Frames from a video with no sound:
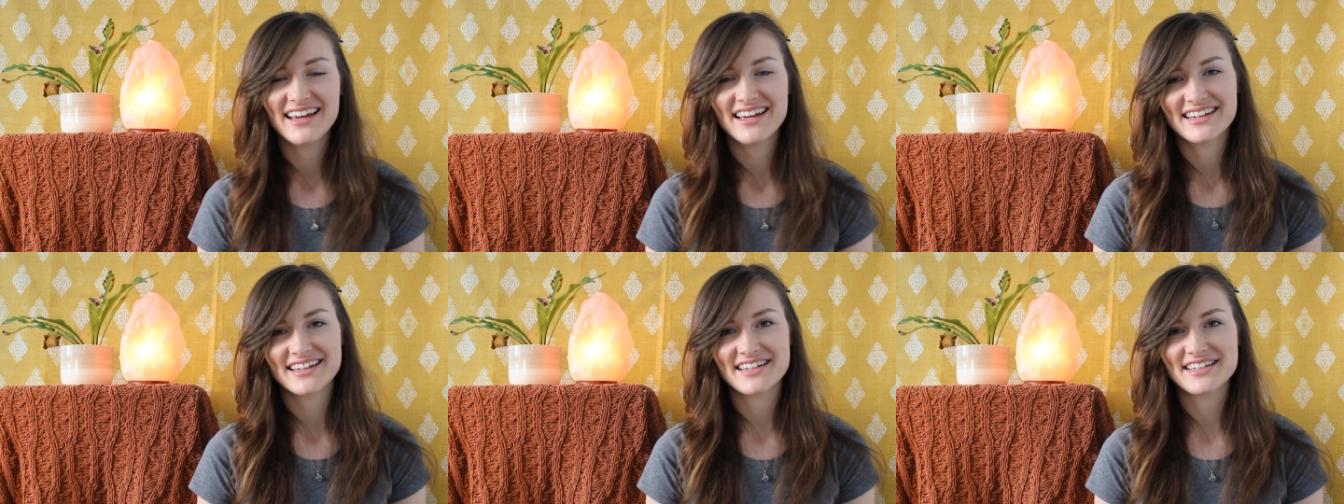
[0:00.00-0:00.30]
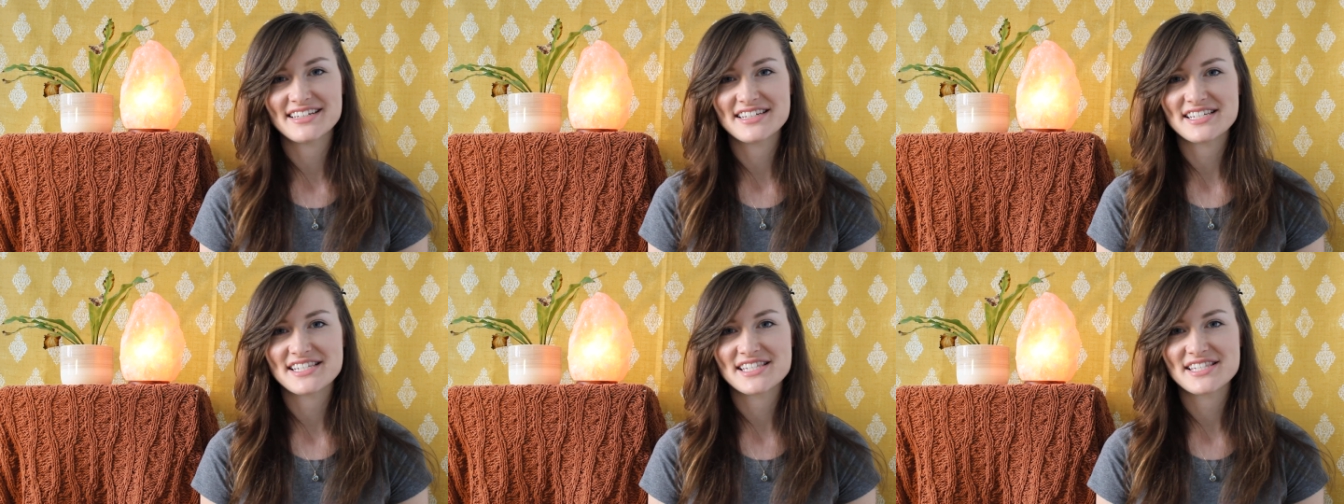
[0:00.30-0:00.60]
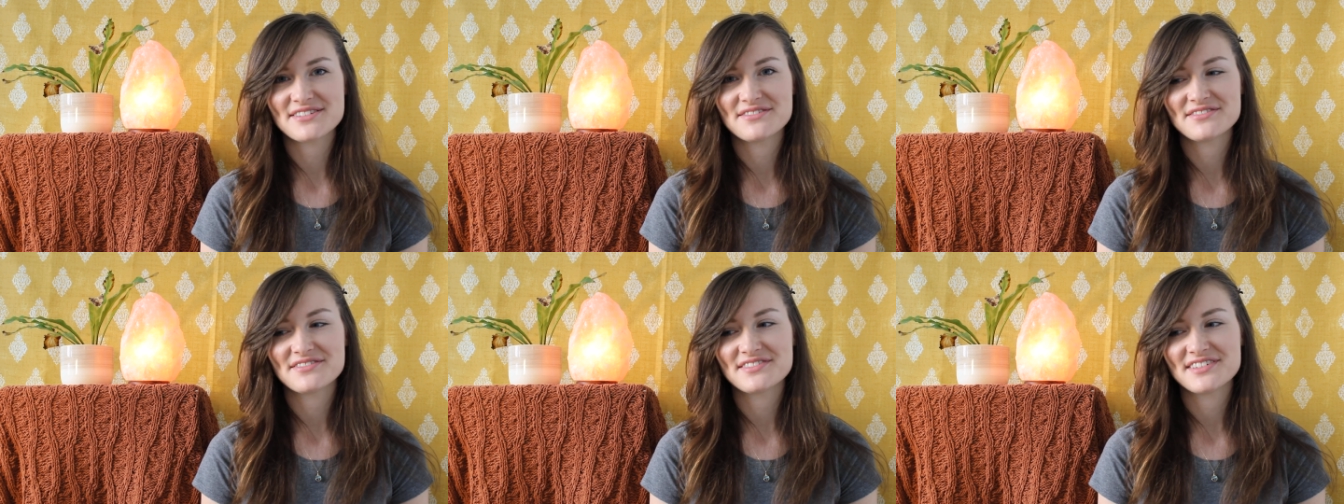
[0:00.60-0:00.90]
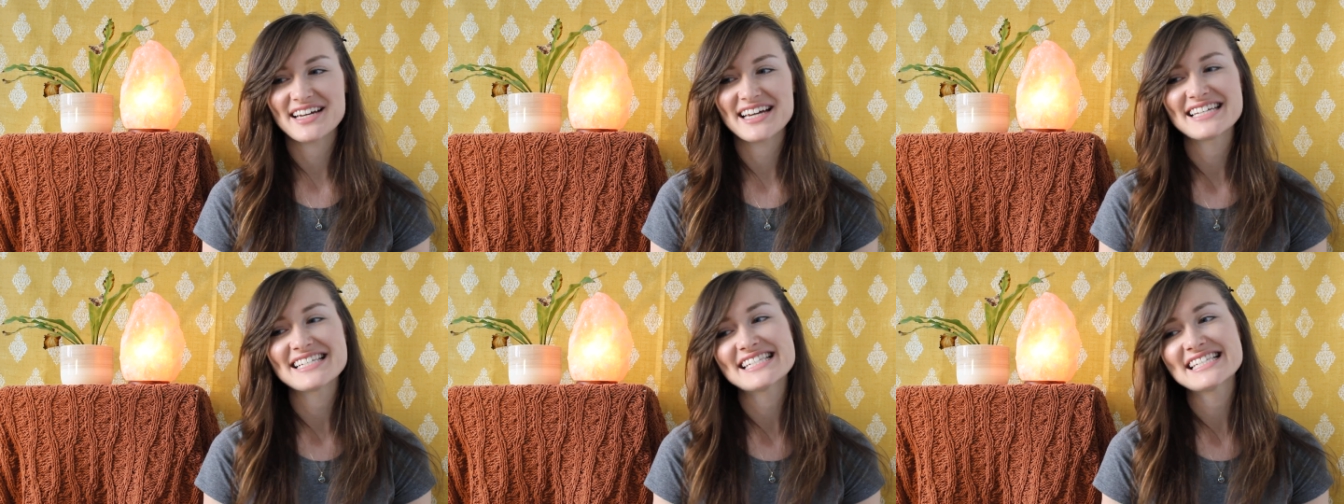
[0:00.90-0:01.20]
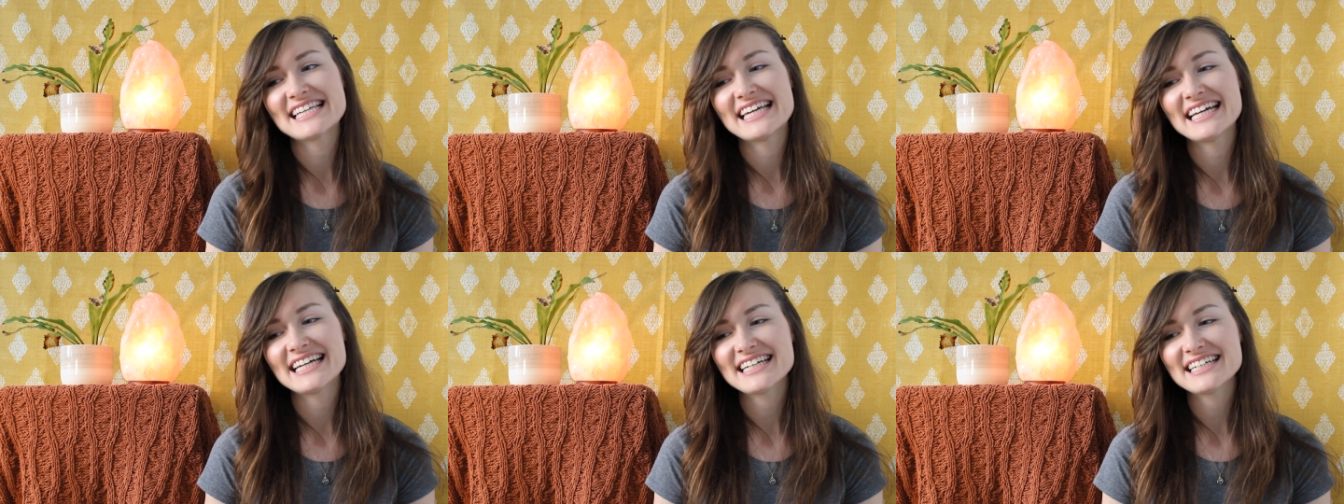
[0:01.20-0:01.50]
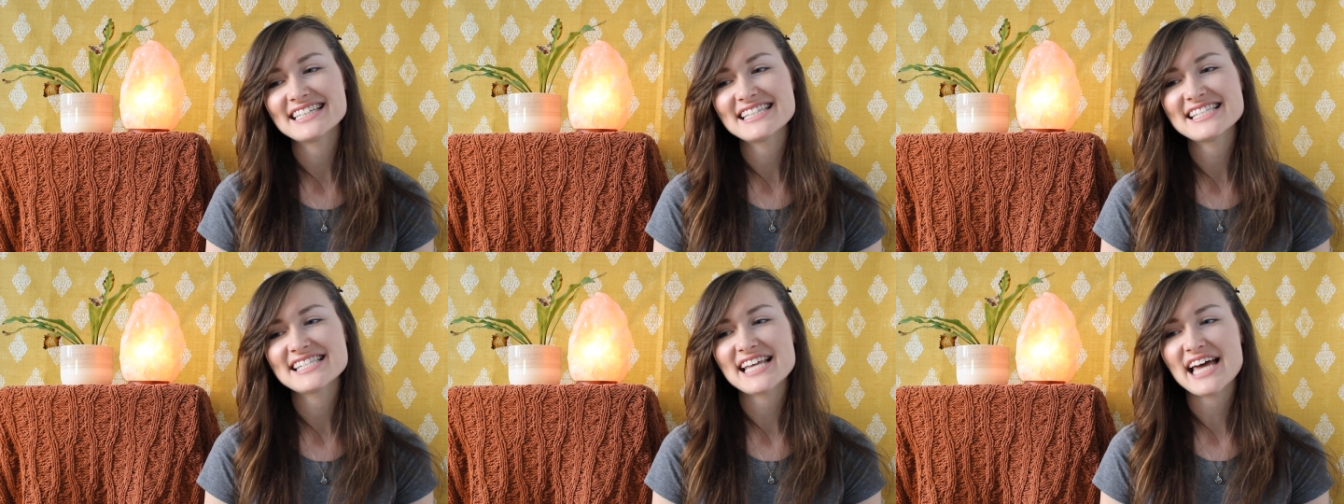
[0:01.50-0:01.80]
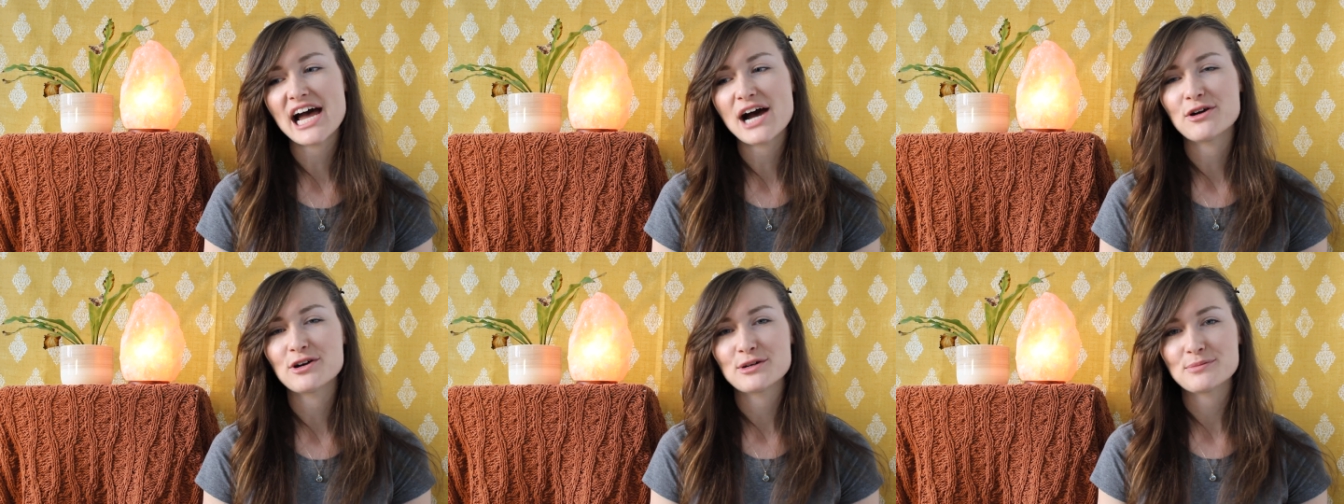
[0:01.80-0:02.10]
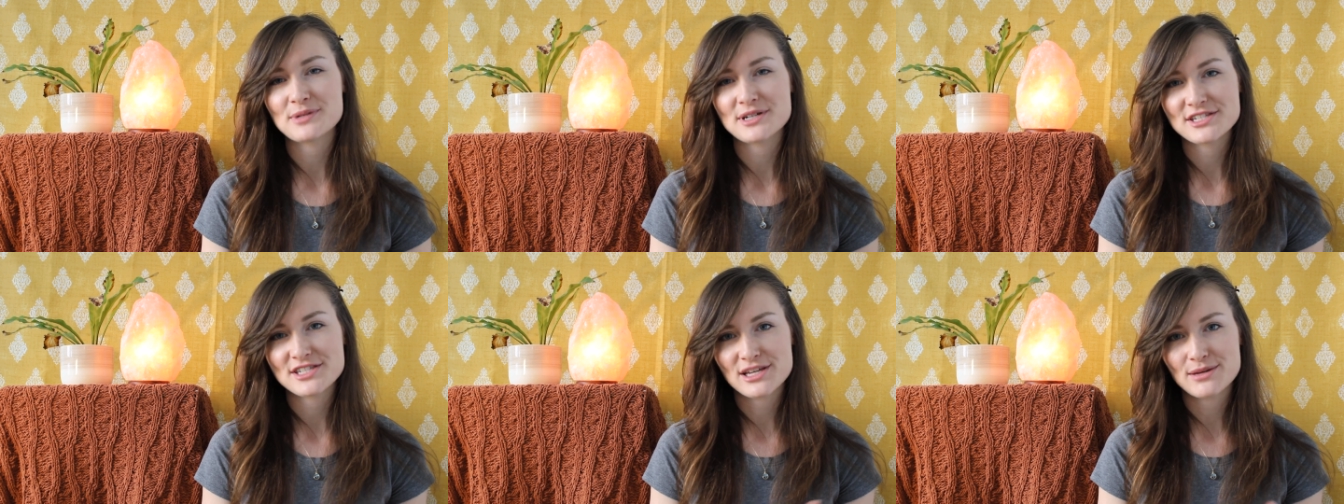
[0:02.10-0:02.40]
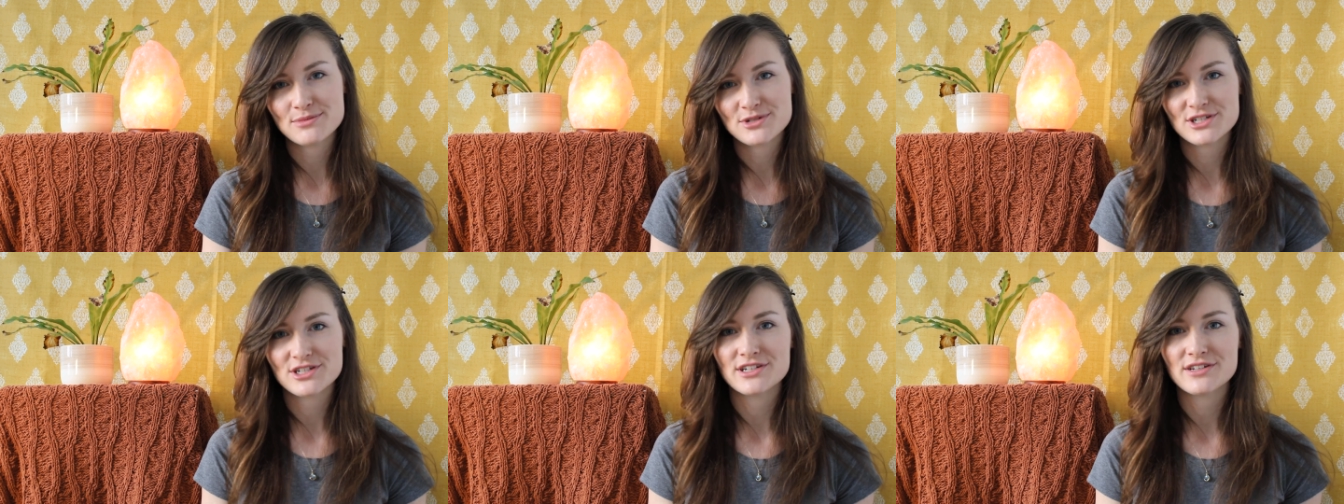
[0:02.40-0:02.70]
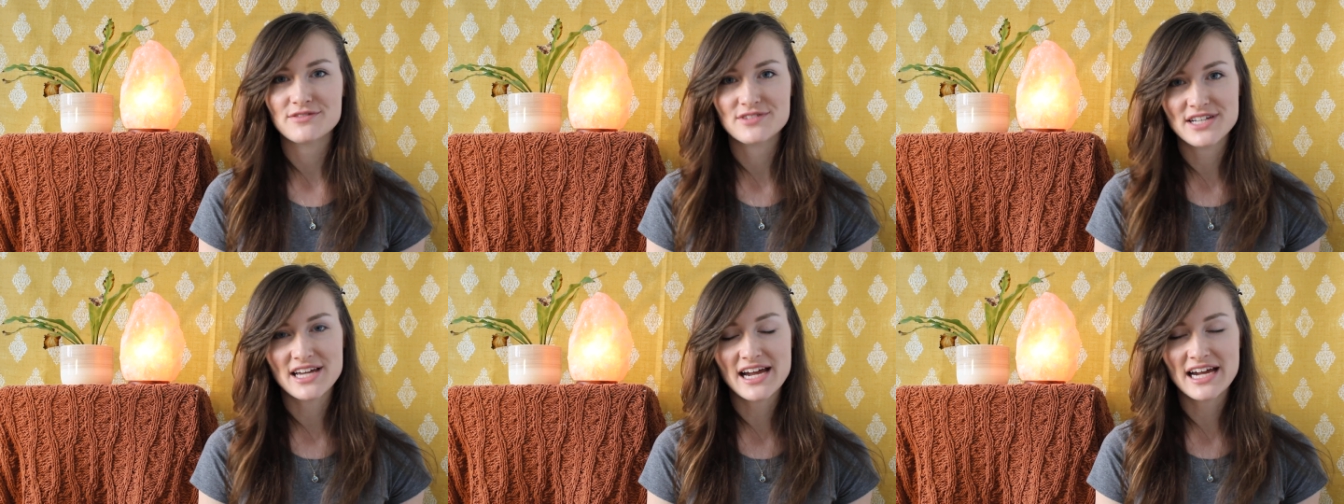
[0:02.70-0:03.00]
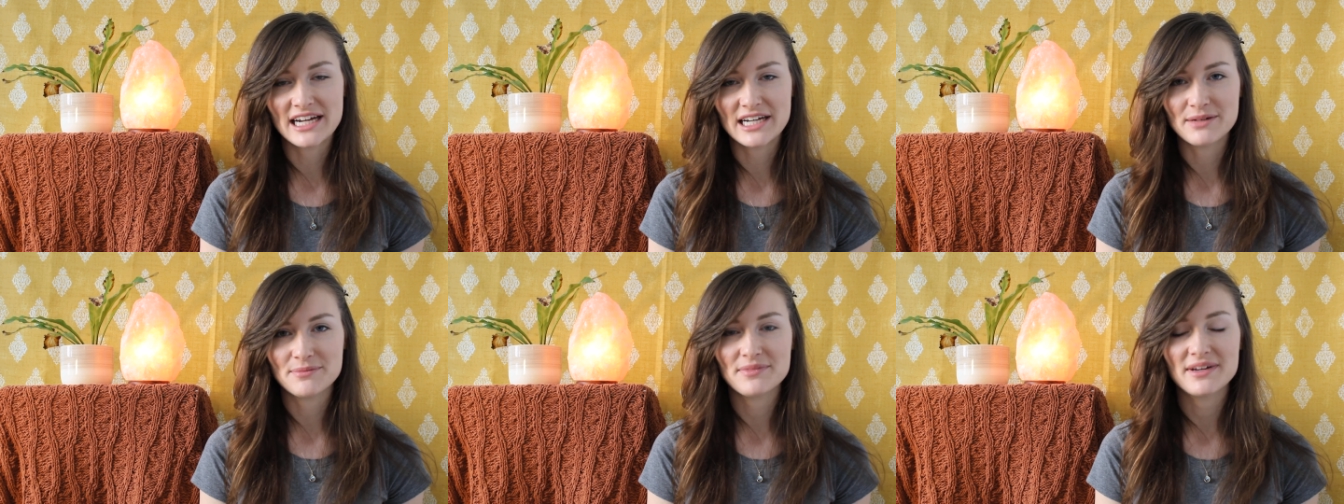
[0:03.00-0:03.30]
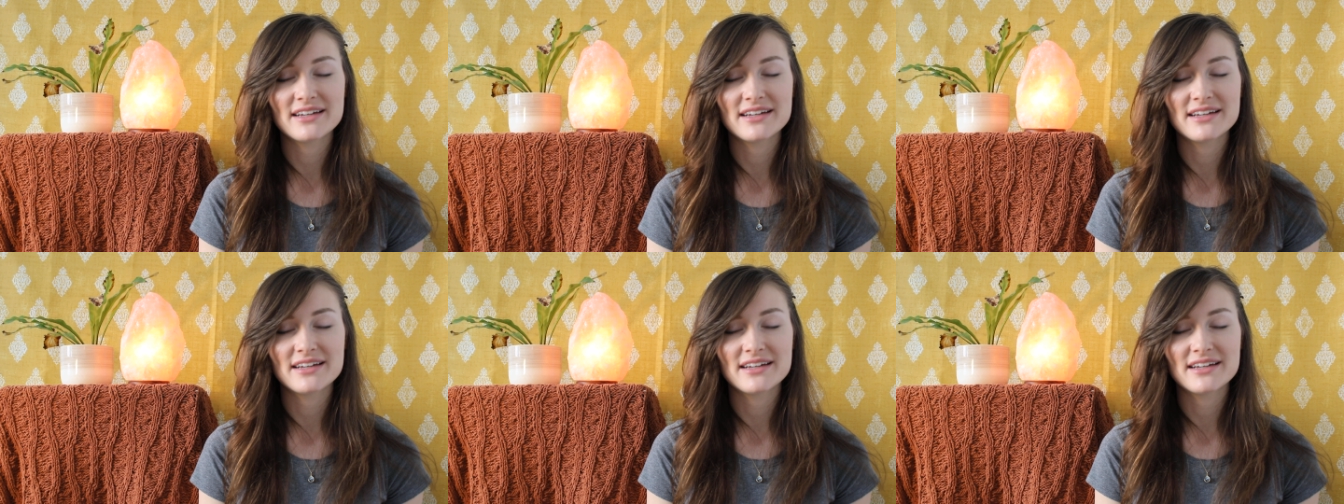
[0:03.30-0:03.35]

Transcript: because as kids, our perception of time,